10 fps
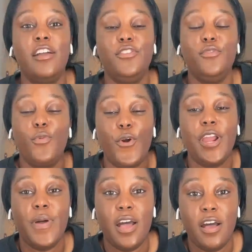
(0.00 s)
you
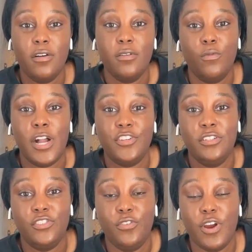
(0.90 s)
worry about
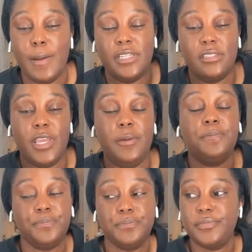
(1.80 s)
watching true crimes, that's me.
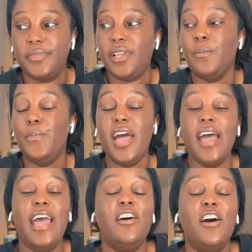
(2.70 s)

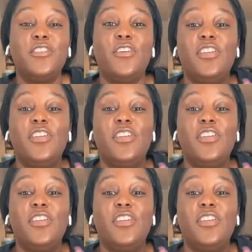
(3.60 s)
But I also